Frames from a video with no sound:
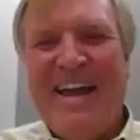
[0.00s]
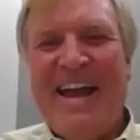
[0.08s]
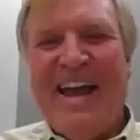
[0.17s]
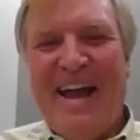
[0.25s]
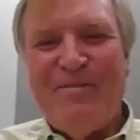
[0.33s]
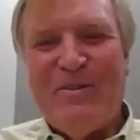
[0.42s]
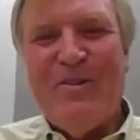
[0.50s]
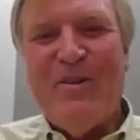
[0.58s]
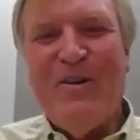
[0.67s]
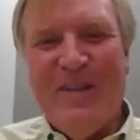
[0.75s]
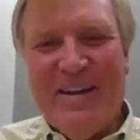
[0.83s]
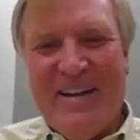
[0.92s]
mean, come
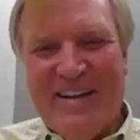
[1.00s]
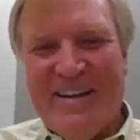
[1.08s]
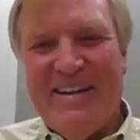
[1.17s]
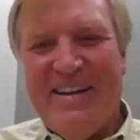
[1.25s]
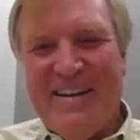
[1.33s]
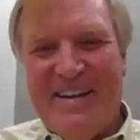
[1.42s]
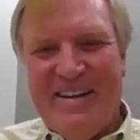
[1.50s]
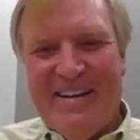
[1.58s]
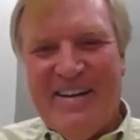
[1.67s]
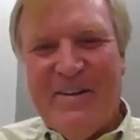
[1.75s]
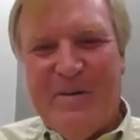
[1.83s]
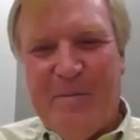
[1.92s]
on. I mean, tell
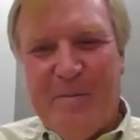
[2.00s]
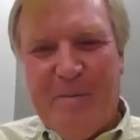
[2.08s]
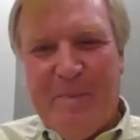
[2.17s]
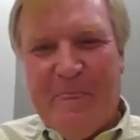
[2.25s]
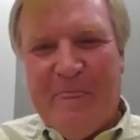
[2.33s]
me what some of